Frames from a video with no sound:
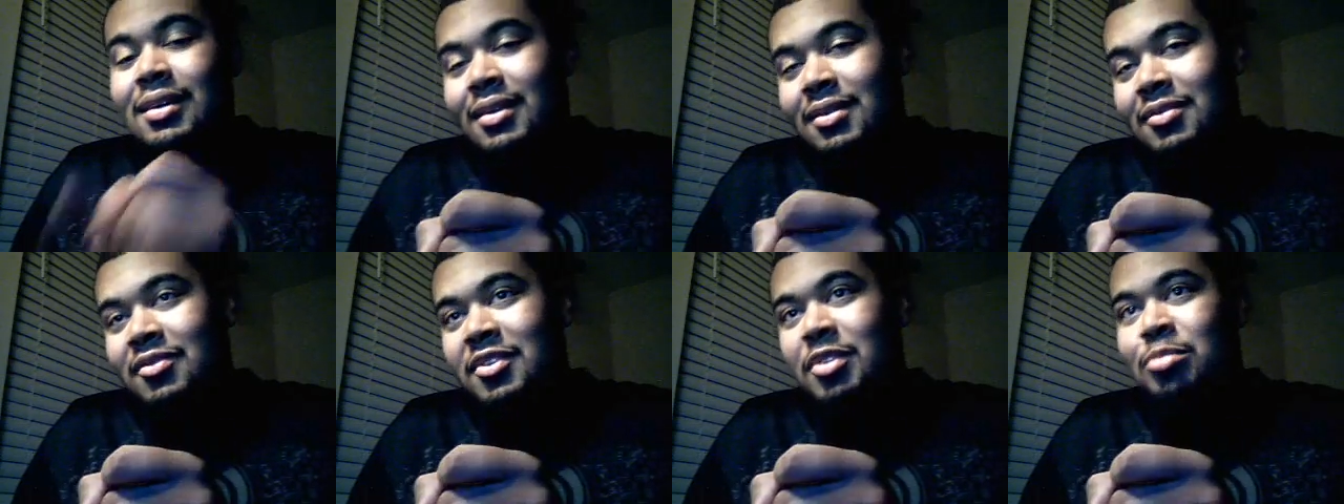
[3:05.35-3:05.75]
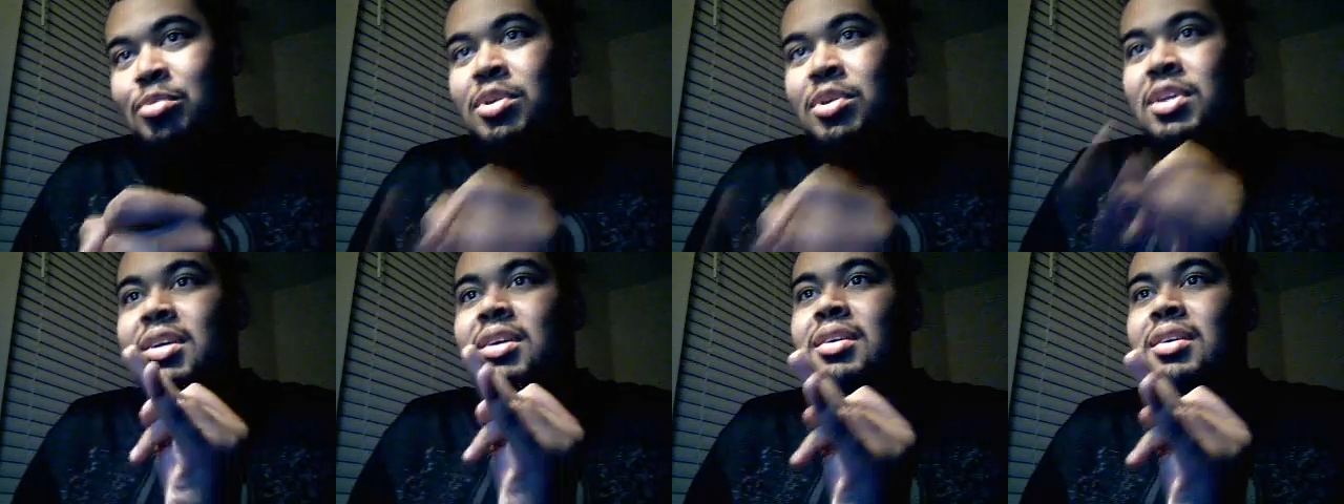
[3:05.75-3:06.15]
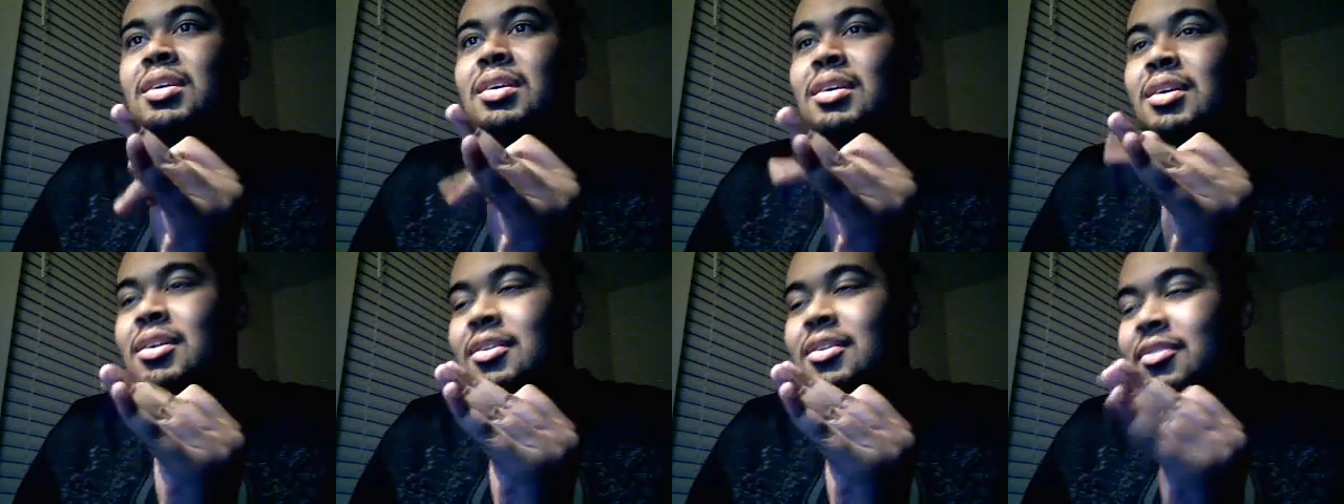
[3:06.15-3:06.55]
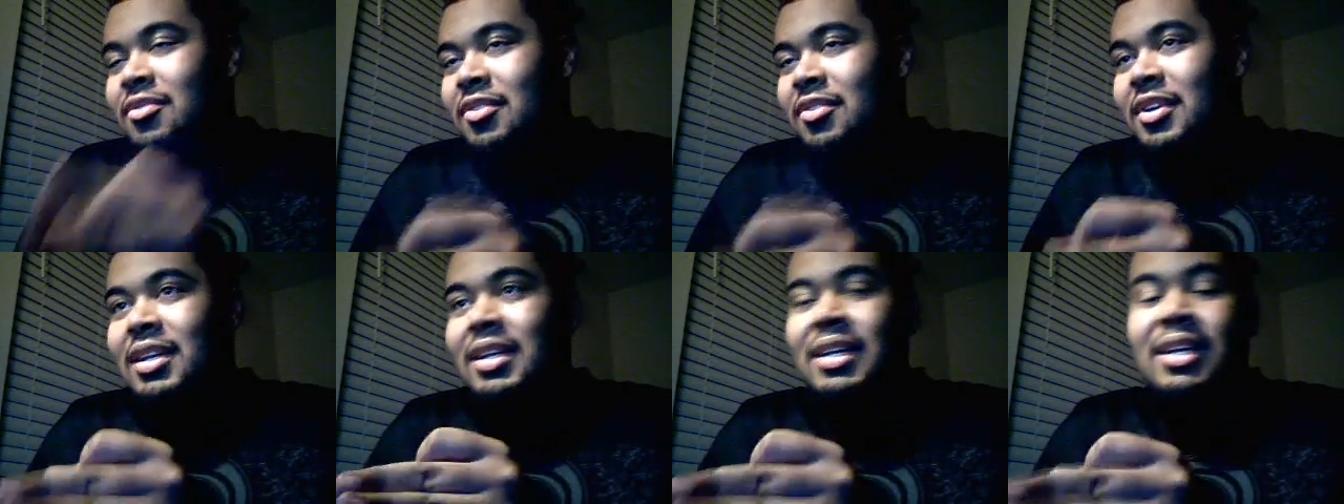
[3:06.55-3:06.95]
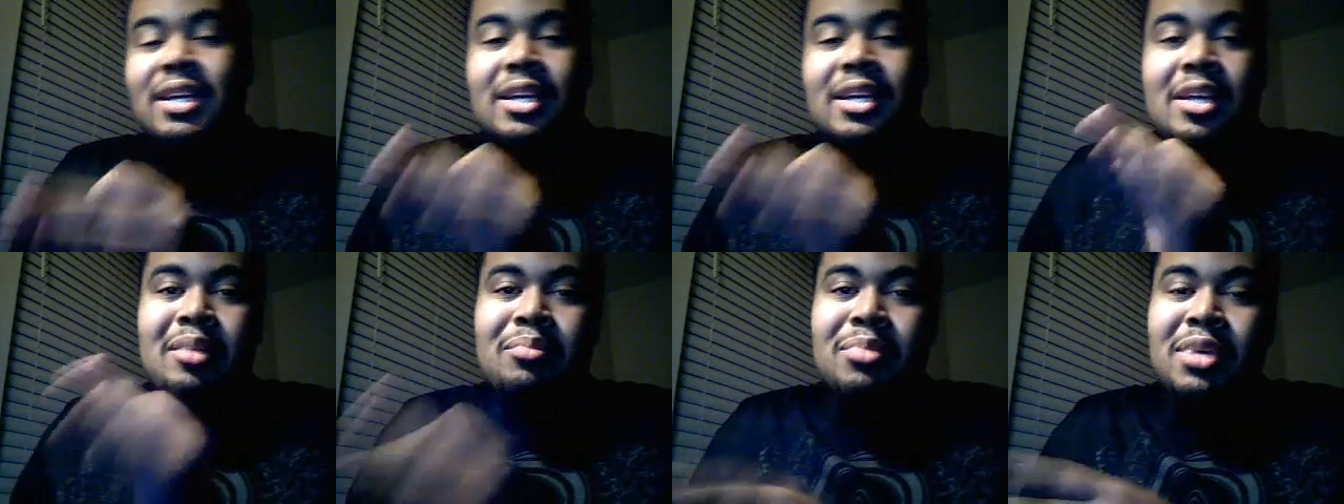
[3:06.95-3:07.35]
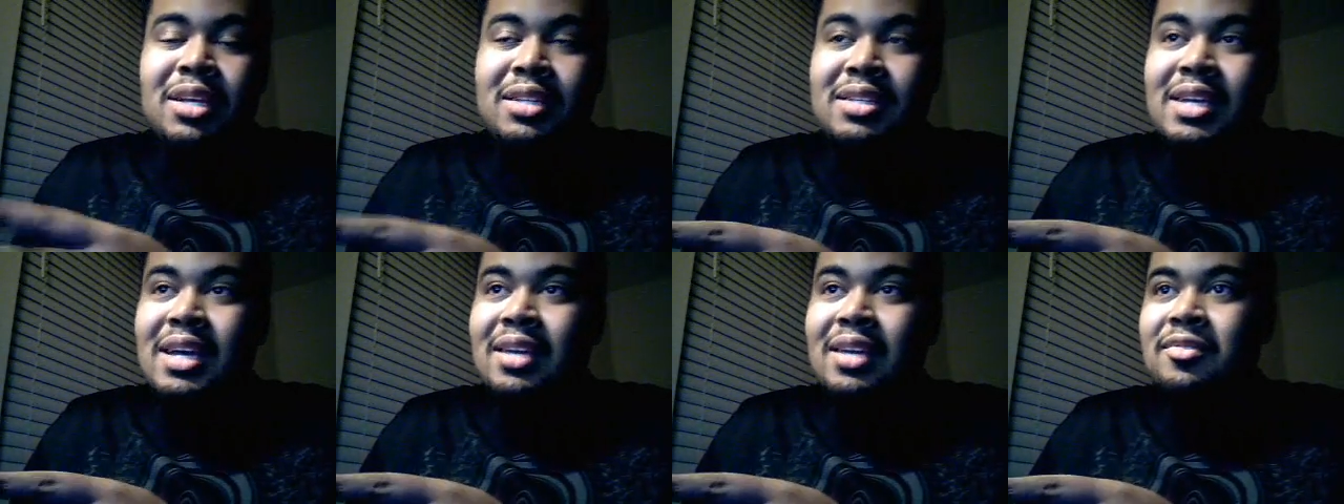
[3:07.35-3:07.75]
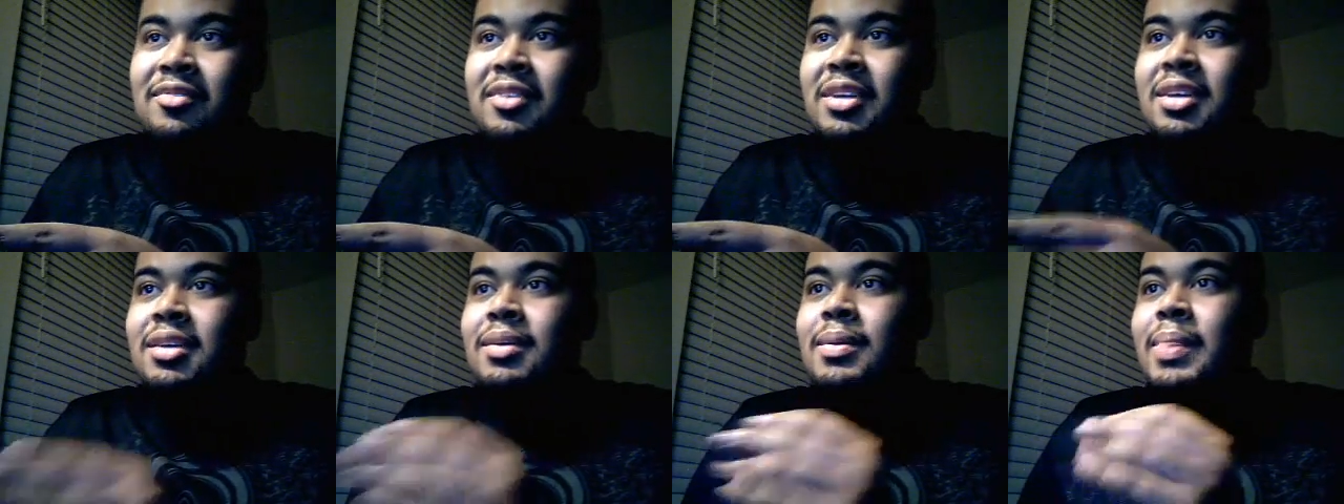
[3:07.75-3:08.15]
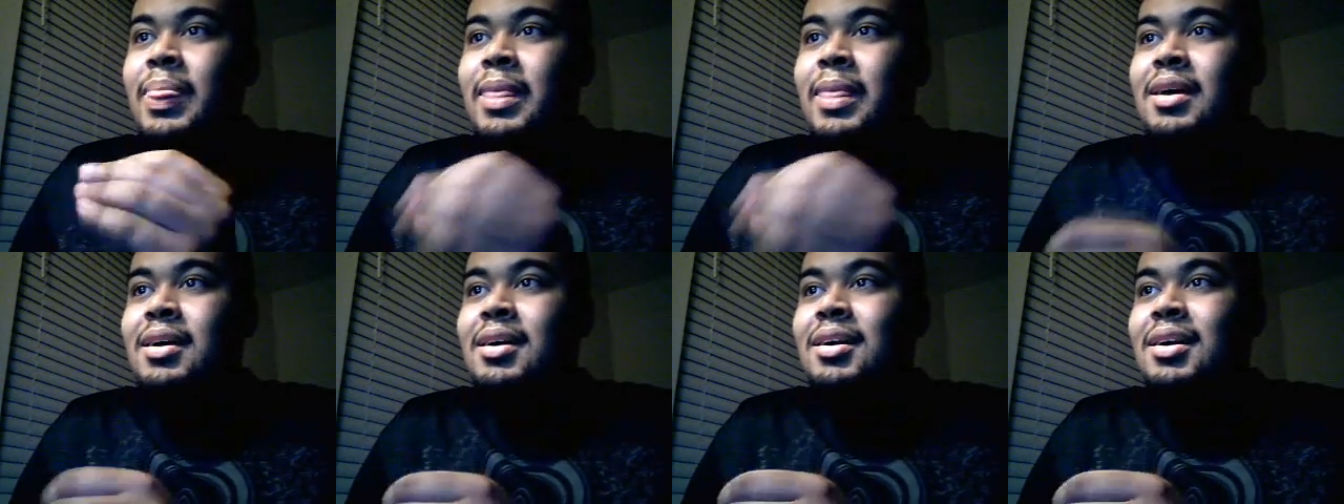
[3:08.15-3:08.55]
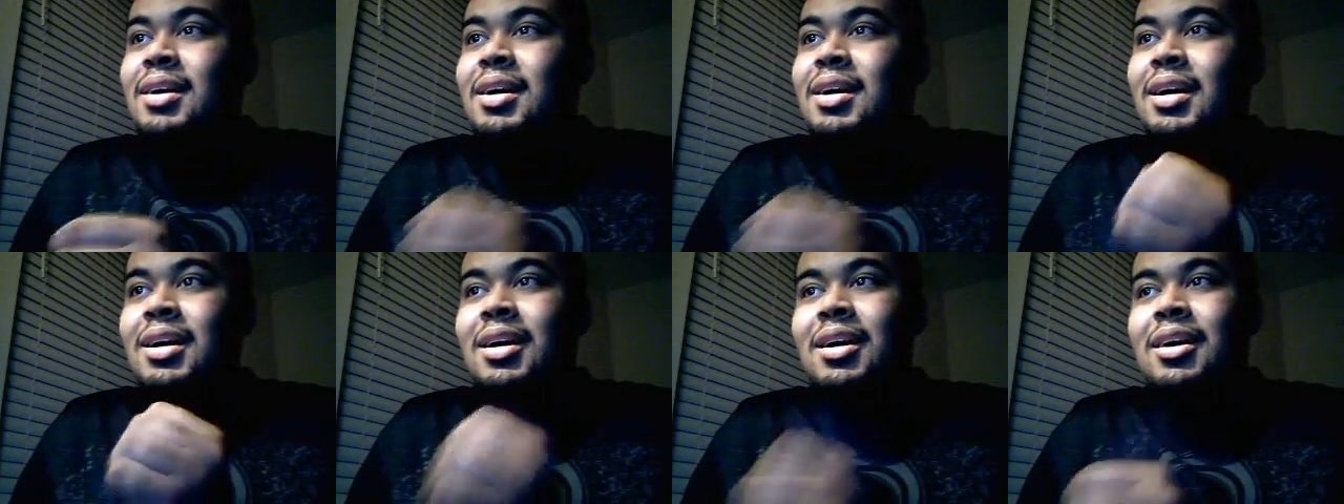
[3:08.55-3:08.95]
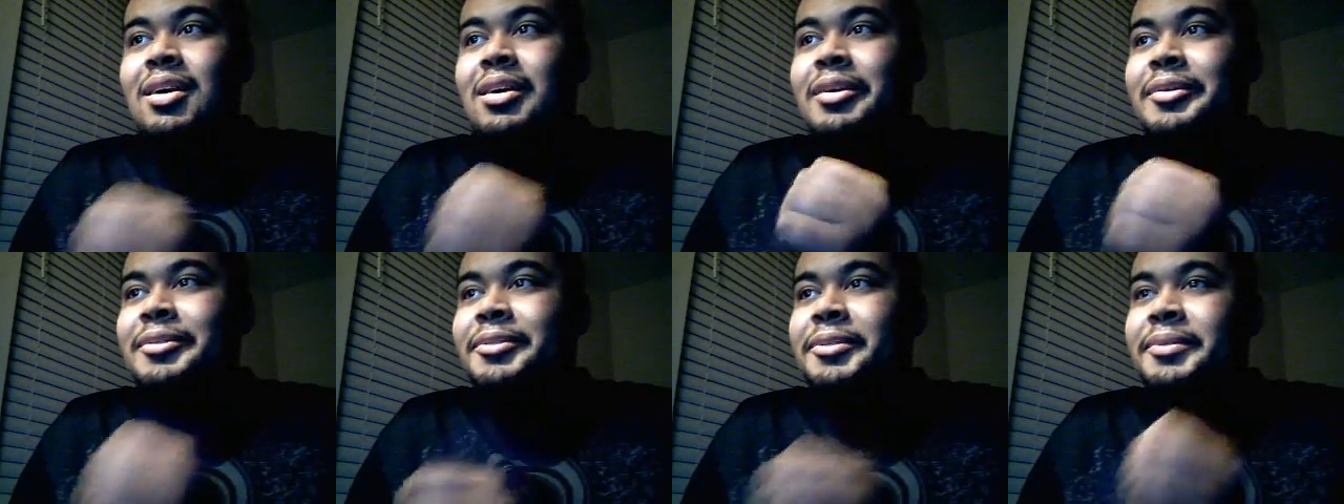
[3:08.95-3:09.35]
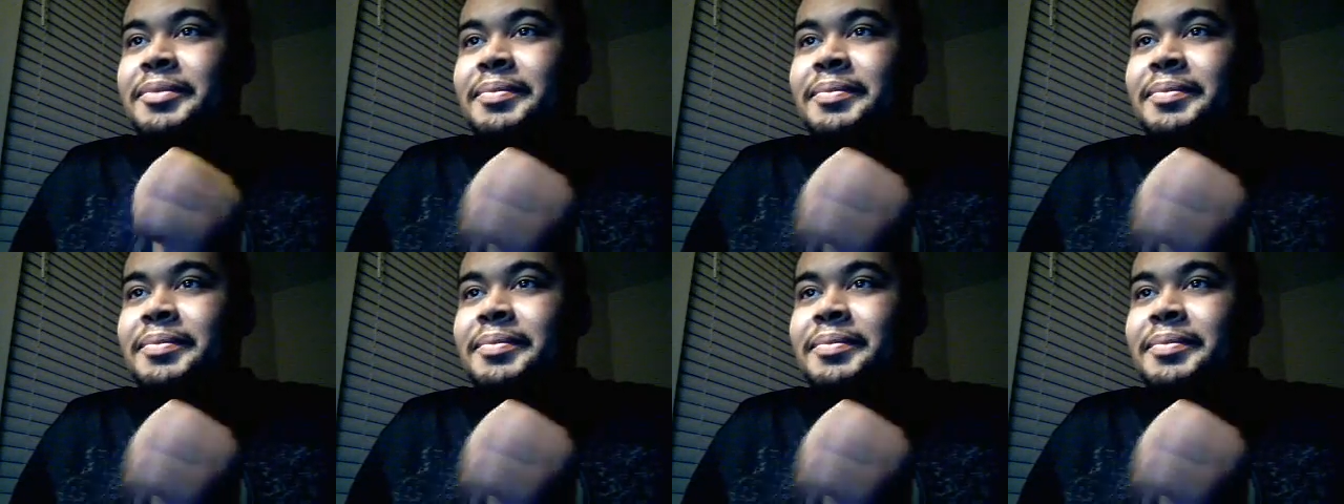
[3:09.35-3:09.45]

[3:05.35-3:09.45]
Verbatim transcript: MVP, Finlay, and Big Daddy V. Uh,